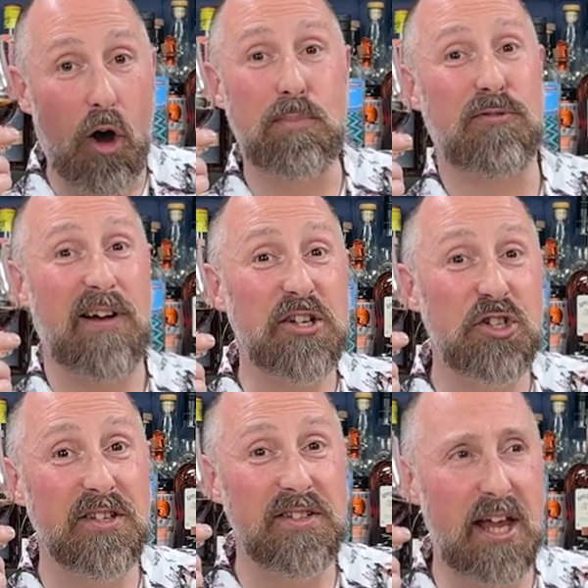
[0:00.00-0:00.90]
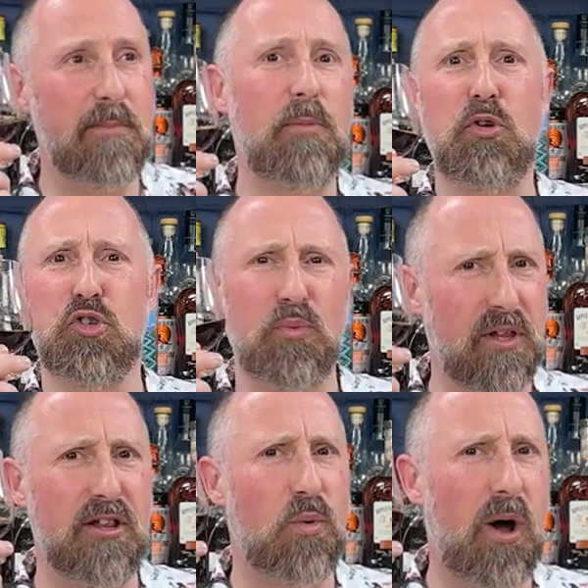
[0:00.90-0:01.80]
operation team. I'm not sure
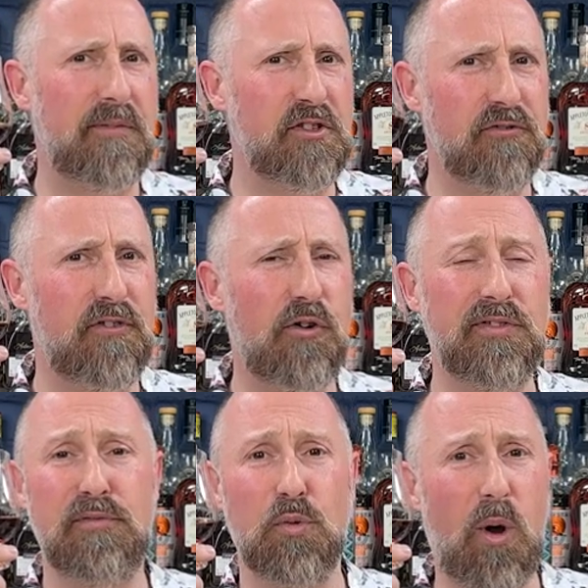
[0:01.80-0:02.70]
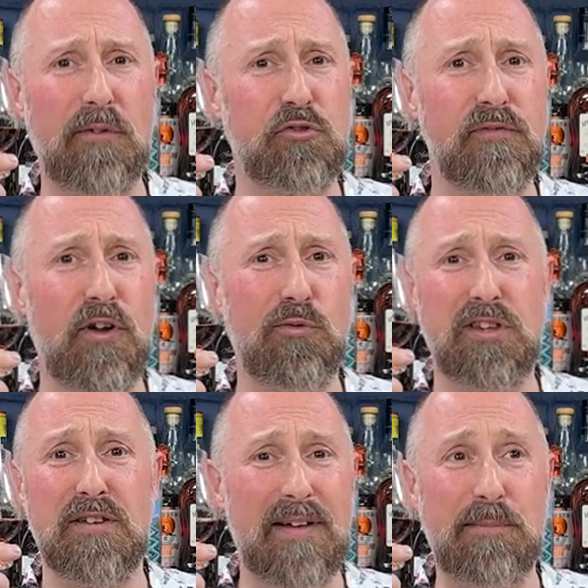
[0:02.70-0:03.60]
whether the wives are involved. If the wives are involved
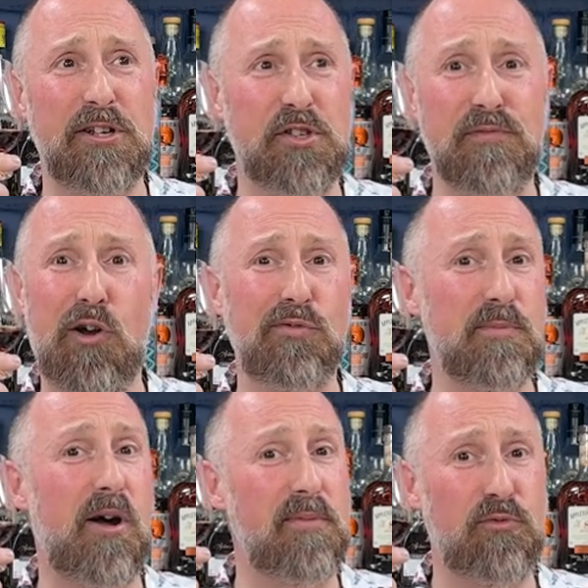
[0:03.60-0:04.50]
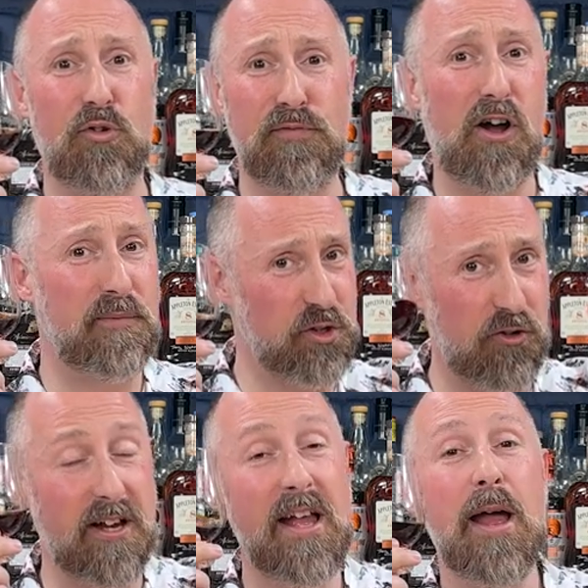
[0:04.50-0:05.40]
and the family is involved, it might be four or five,
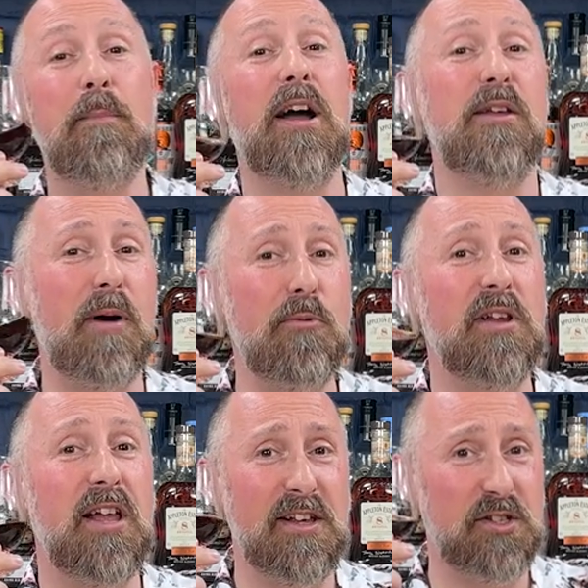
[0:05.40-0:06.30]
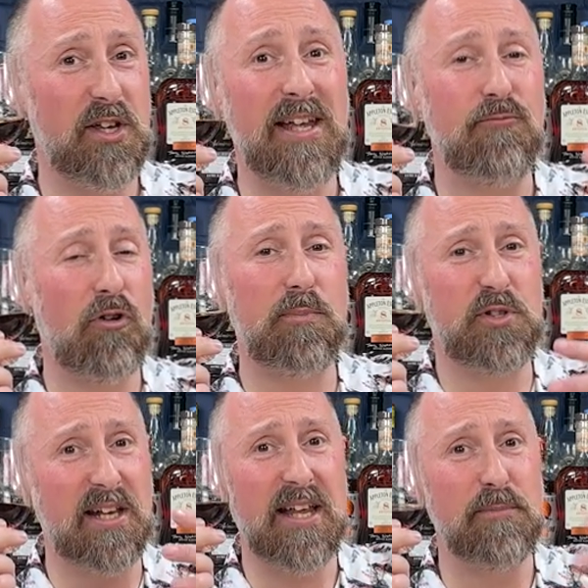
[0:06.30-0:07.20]
sorry. But at the moment, Rob
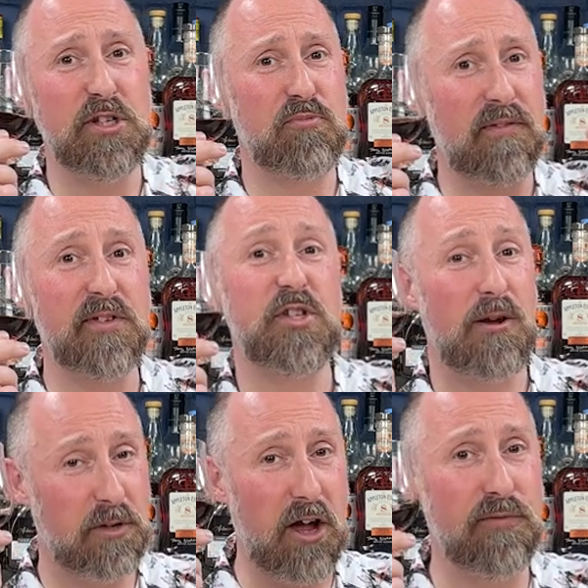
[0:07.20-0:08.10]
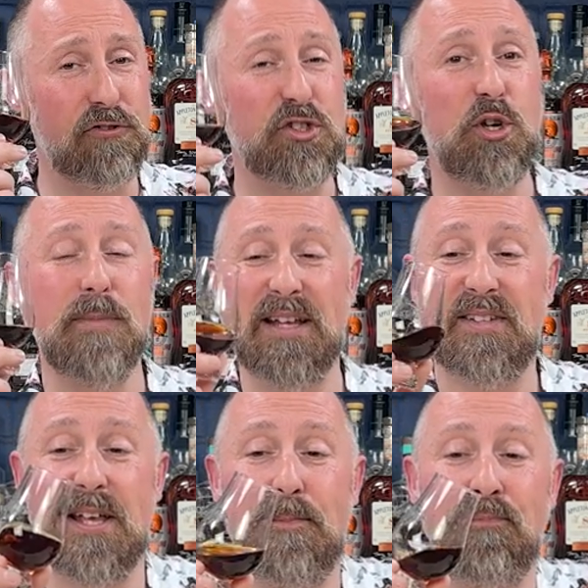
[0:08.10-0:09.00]
said him and his brother, so I'm going for a two-man
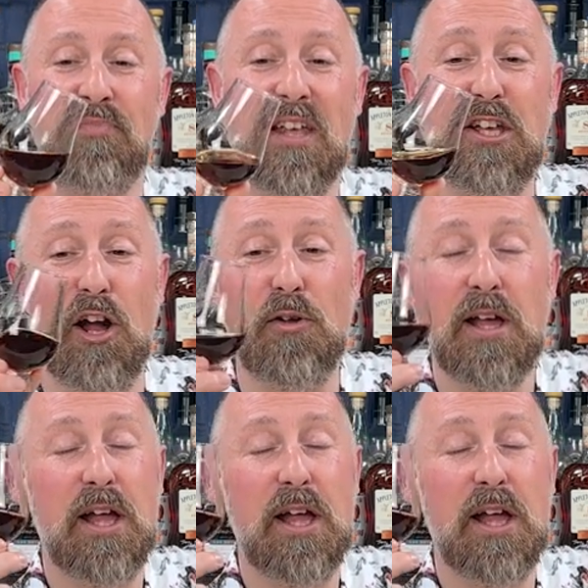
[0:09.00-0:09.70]
team. You know,